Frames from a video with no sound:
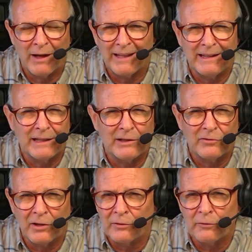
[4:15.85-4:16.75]
I think
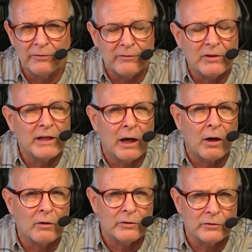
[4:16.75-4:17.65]
it's under
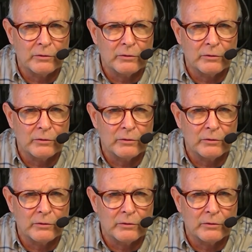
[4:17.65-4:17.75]
$50.